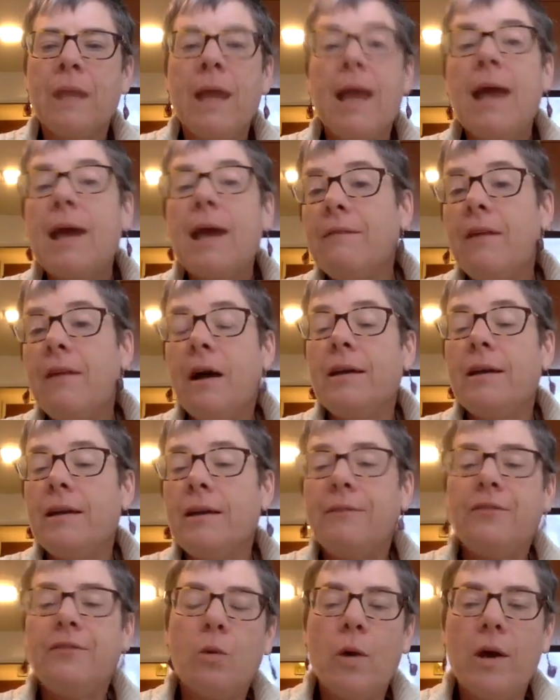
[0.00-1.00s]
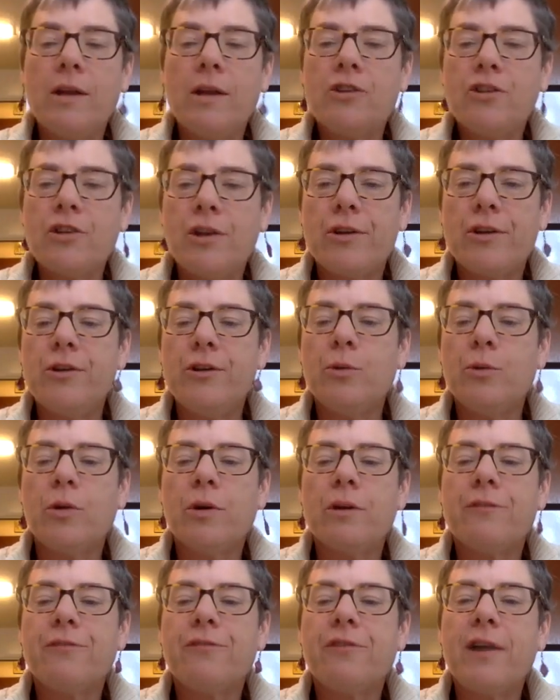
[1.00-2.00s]
And if you want to share your
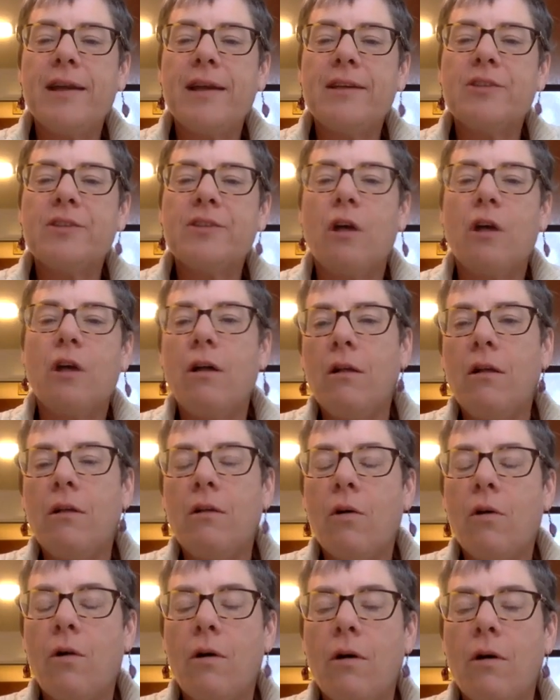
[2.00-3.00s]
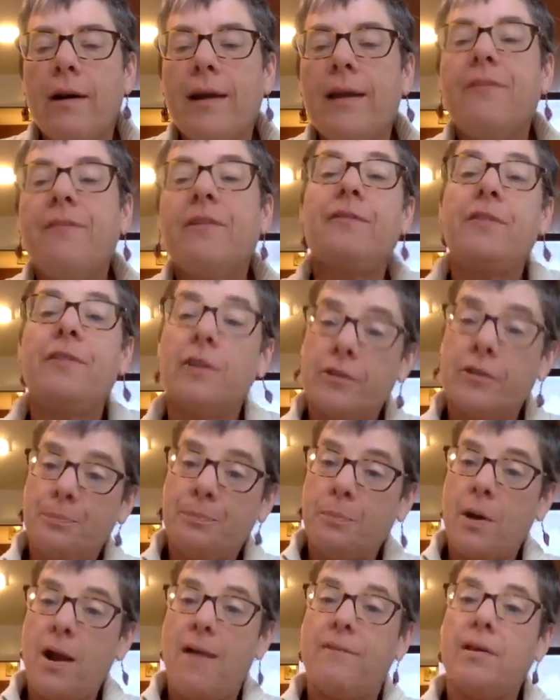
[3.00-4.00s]
word or phrase, or if it feels
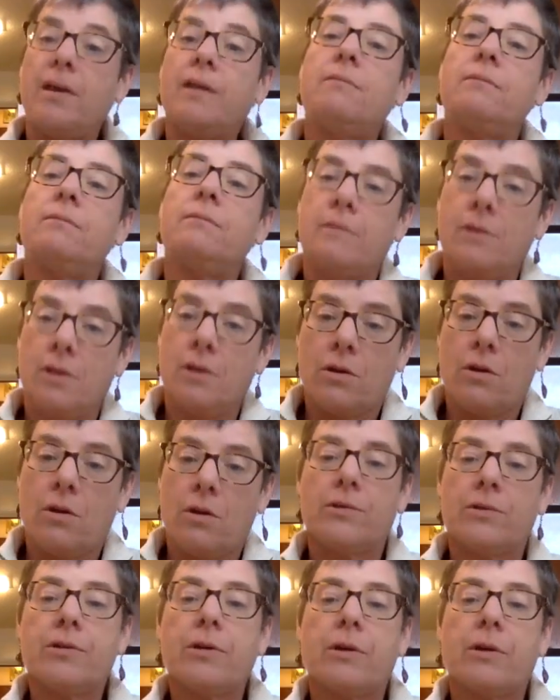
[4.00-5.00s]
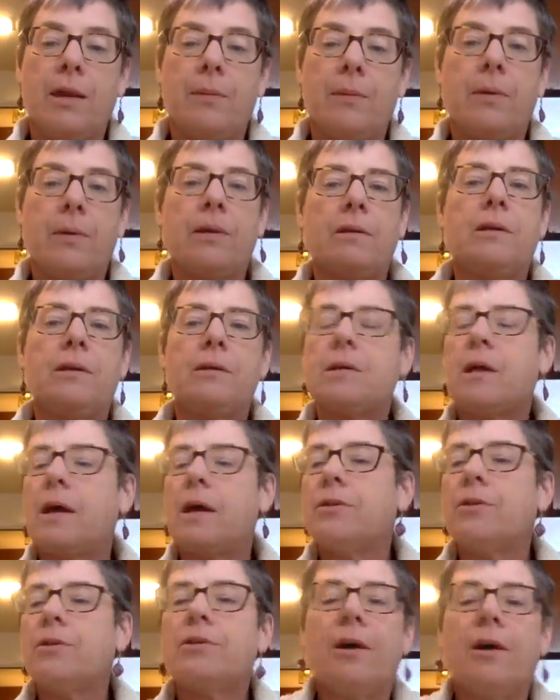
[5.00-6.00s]
private, you can also keep it
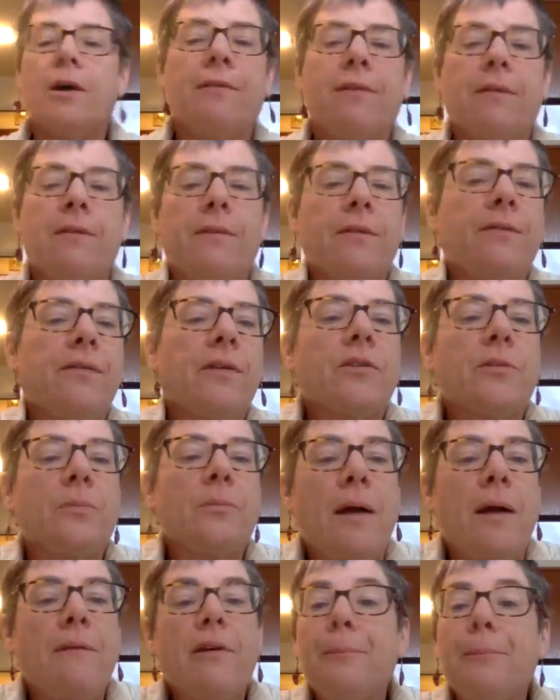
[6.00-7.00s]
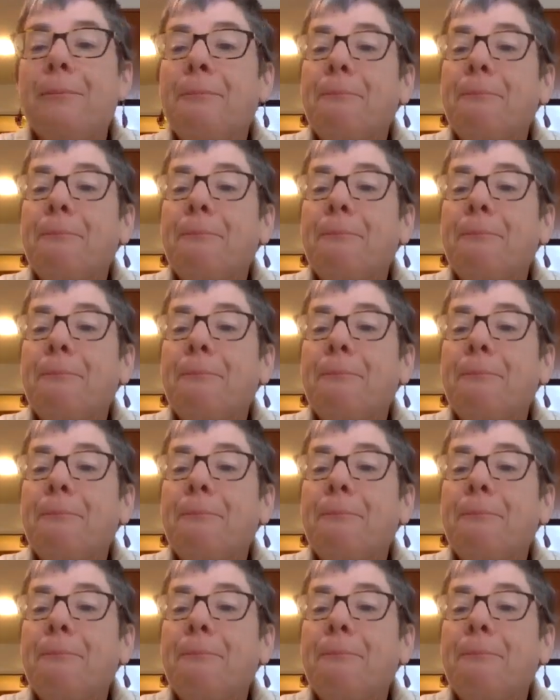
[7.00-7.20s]
inside yourself if it feels private.